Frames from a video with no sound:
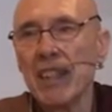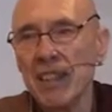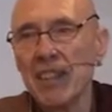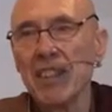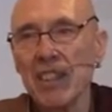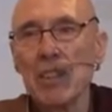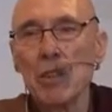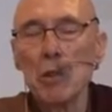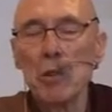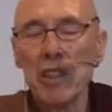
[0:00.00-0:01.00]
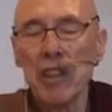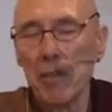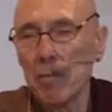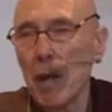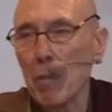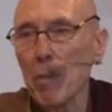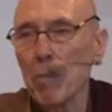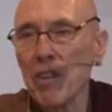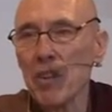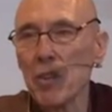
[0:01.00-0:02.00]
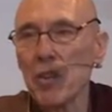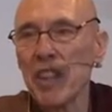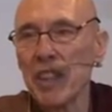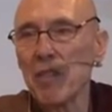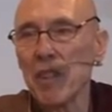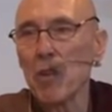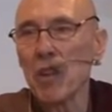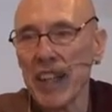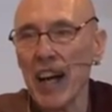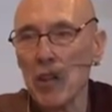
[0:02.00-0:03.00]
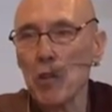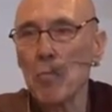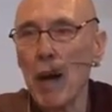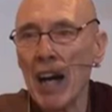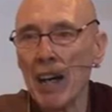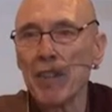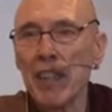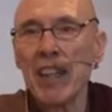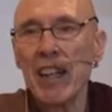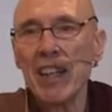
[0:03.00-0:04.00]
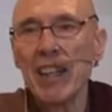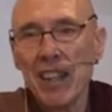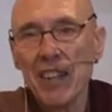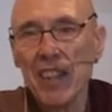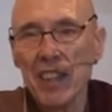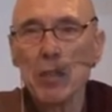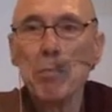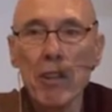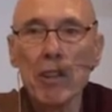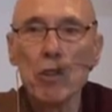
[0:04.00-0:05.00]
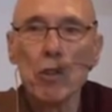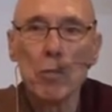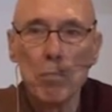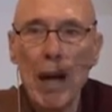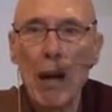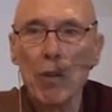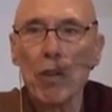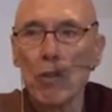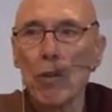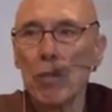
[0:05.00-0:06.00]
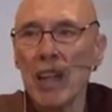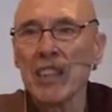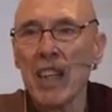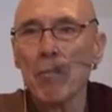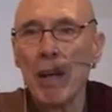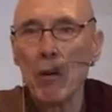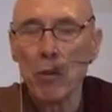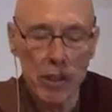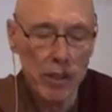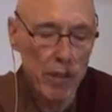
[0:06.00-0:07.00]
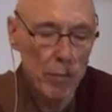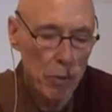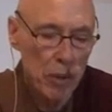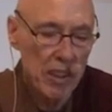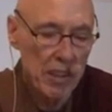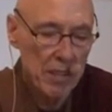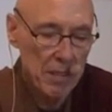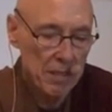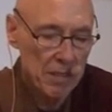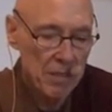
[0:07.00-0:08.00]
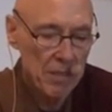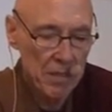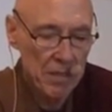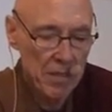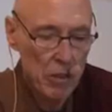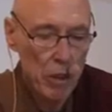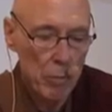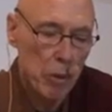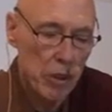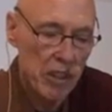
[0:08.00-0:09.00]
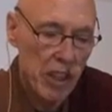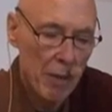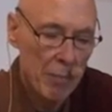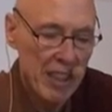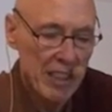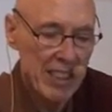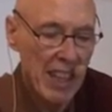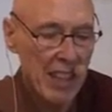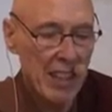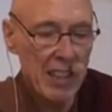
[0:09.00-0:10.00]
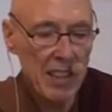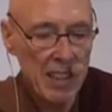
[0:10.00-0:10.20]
This is probably through what we call the anubhava, the spiritual power or blessing power of the Buddha, or the Buddha, Dharma, and Sangha.